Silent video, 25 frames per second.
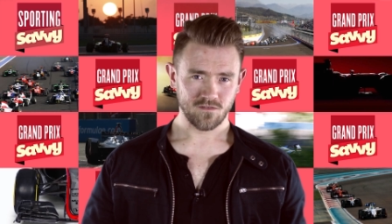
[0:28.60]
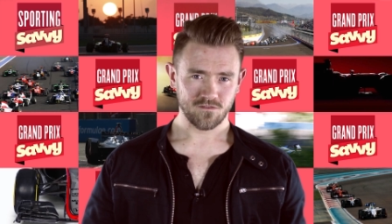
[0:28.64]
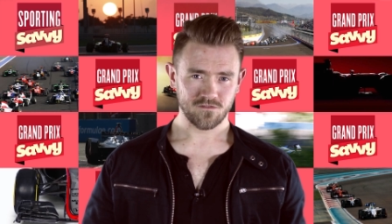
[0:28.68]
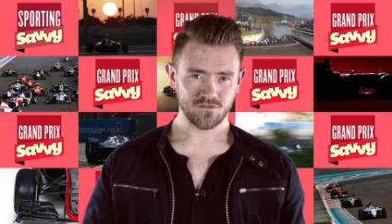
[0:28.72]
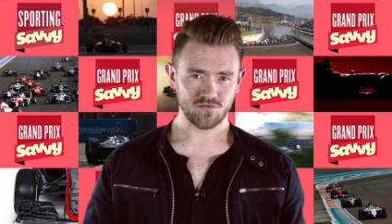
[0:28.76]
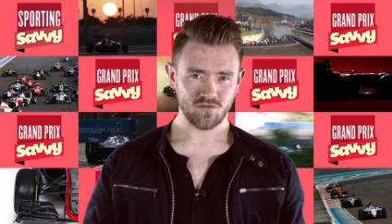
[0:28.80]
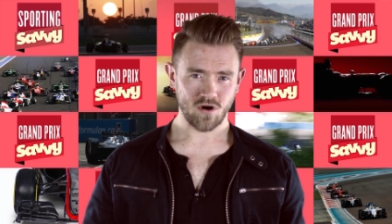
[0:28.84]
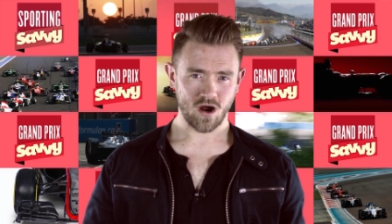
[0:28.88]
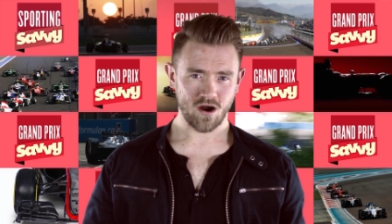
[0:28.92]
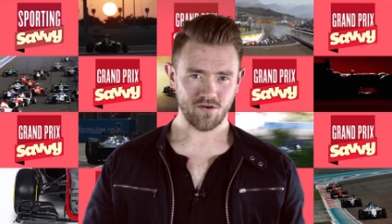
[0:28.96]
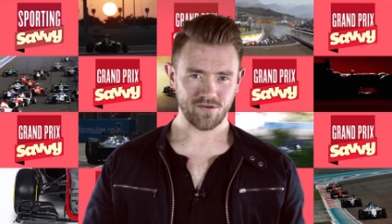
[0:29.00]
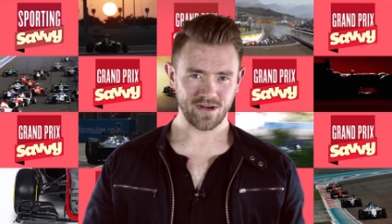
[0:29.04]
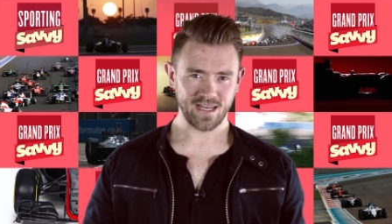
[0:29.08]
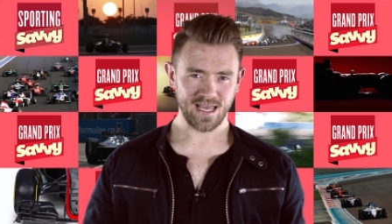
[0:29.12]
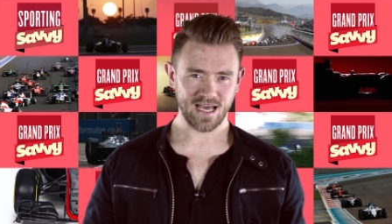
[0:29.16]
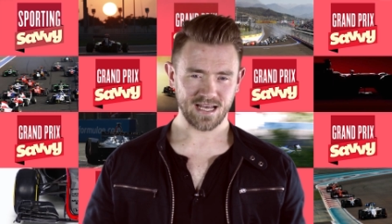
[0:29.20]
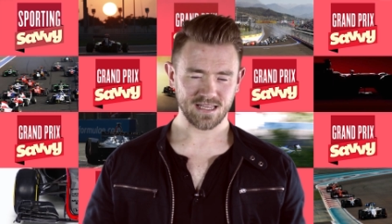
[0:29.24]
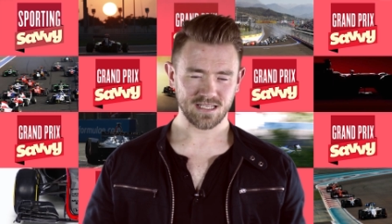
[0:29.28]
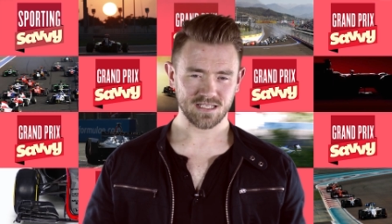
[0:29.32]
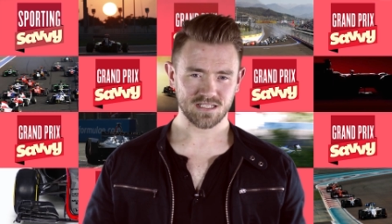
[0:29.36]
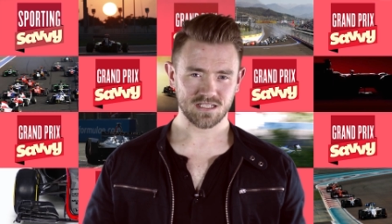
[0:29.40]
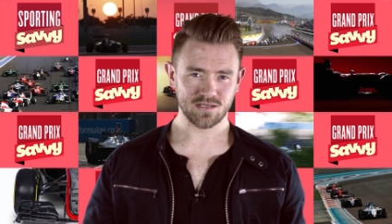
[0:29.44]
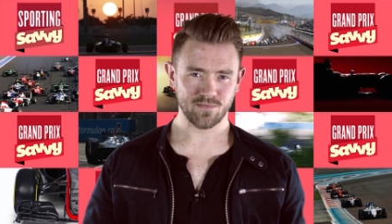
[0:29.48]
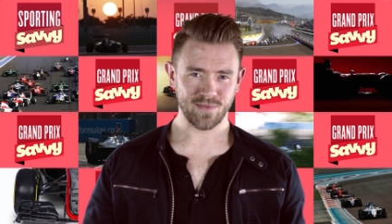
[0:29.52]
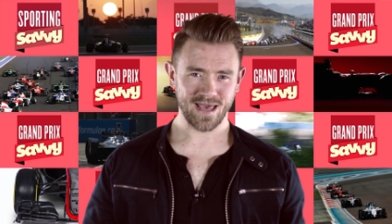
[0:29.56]
Ferrari
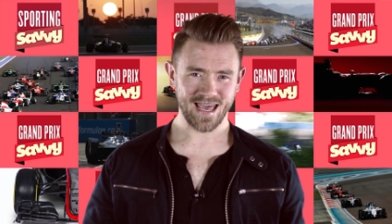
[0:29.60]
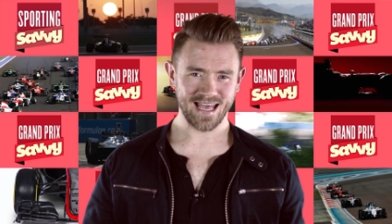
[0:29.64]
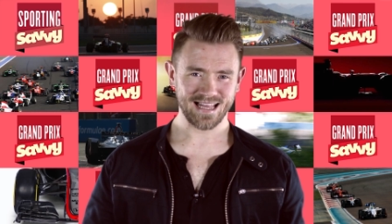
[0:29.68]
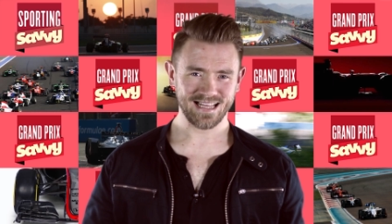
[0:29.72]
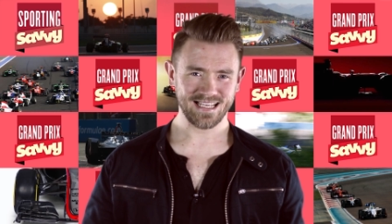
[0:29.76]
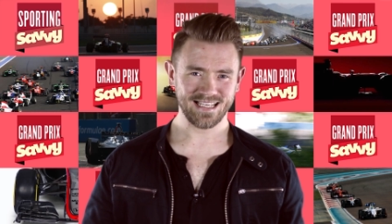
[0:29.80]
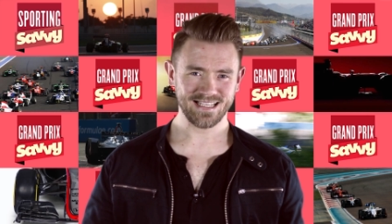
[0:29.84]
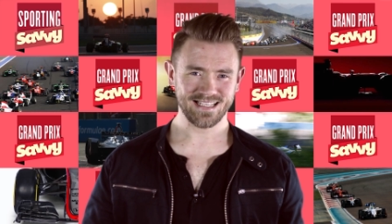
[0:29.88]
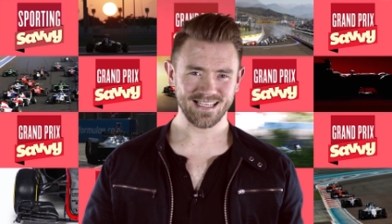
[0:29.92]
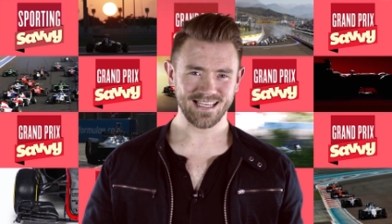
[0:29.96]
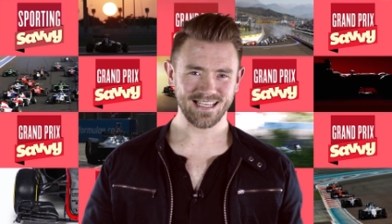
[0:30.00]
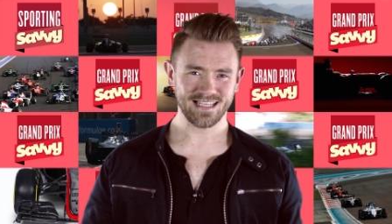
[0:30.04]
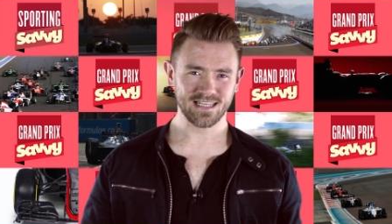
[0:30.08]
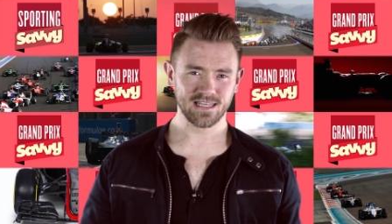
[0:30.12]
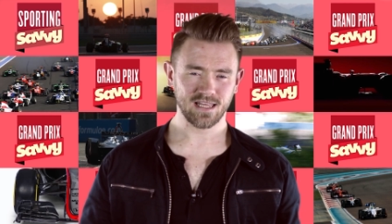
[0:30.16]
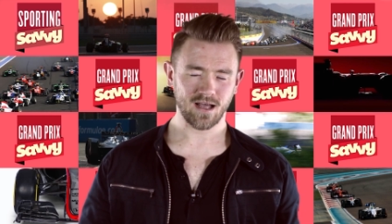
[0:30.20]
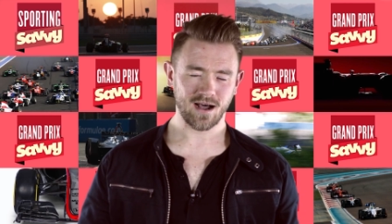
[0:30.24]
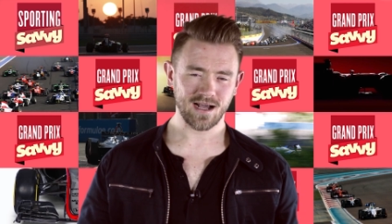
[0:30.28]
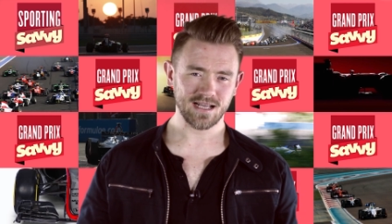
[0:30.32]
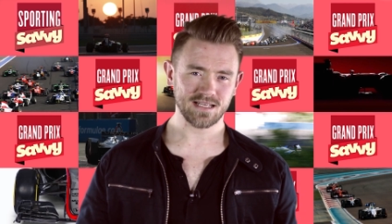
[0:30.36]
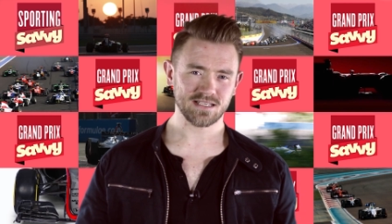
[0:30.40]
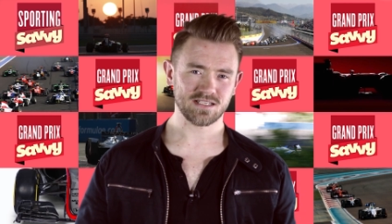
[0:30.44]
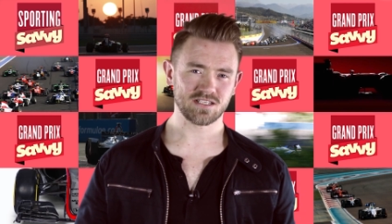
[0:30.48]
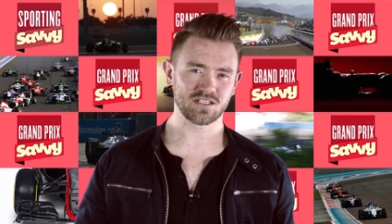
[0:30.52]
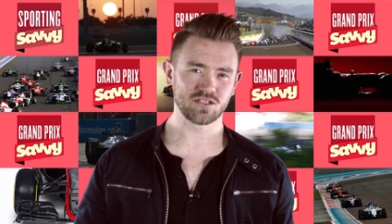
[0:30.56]
added some LED
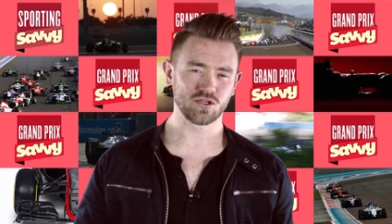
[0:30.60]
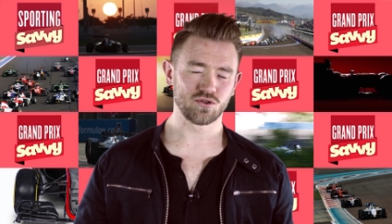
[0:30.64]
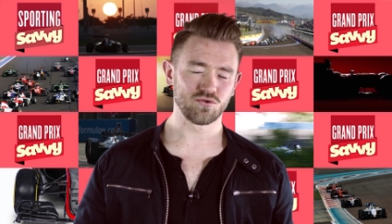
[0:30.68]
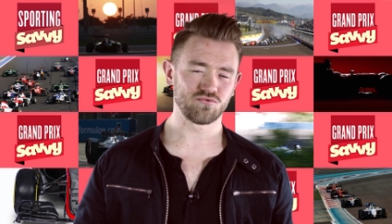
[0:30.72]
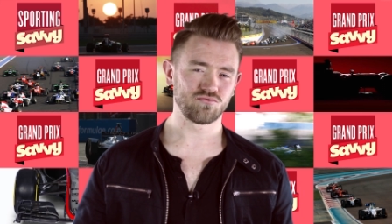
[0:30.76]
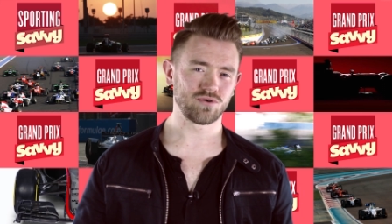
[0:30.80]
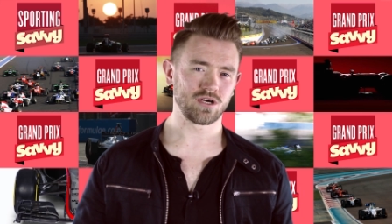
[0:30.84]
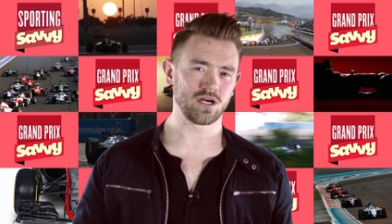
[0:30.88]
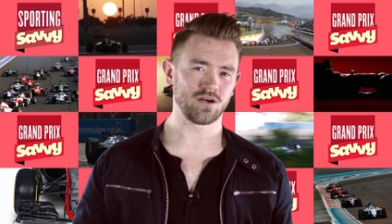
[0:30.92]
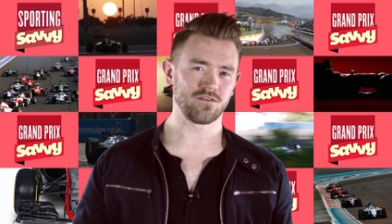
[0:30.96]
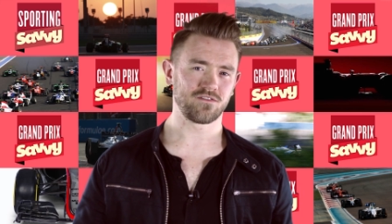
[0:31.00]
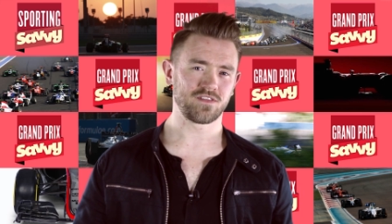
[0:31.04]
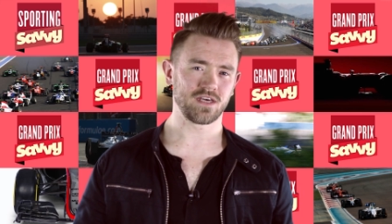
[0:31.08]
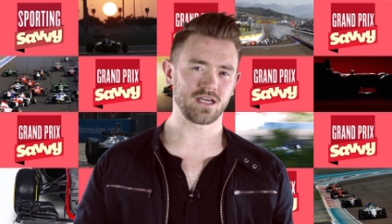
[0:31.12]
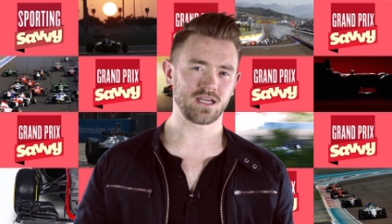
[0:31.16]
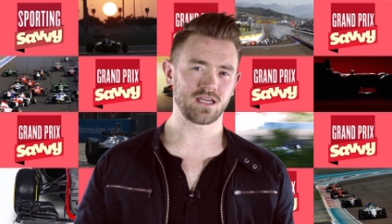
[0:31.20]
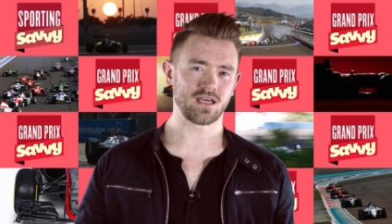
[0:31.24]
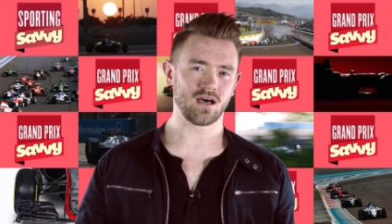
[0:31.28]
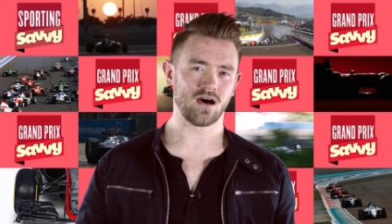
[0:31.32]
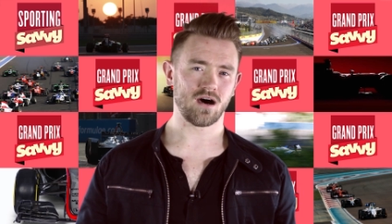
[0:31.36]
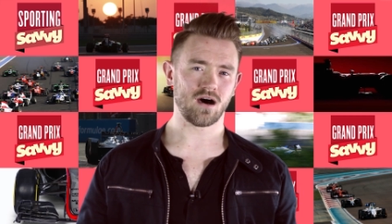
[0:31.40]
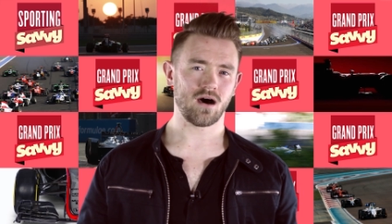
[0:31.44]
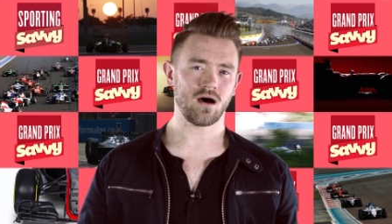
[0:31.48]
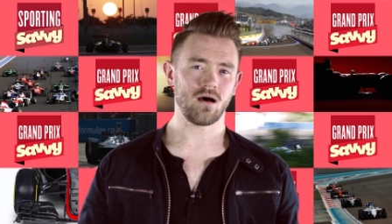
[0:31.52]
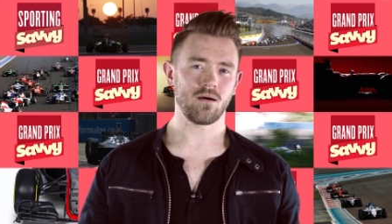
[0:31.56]
lights to the rear of their
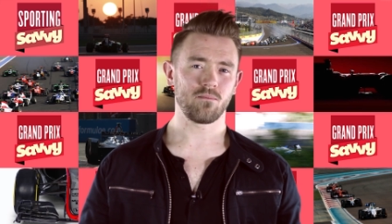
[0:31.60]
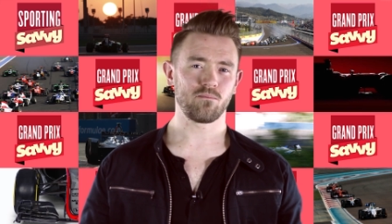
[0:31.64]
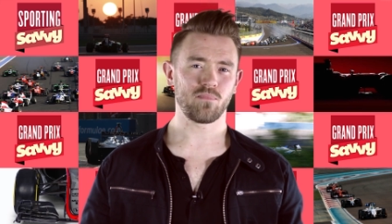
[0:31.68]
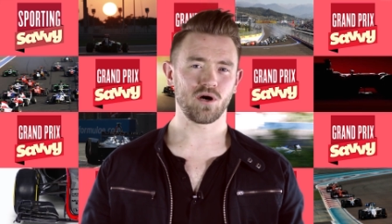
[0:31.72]
car,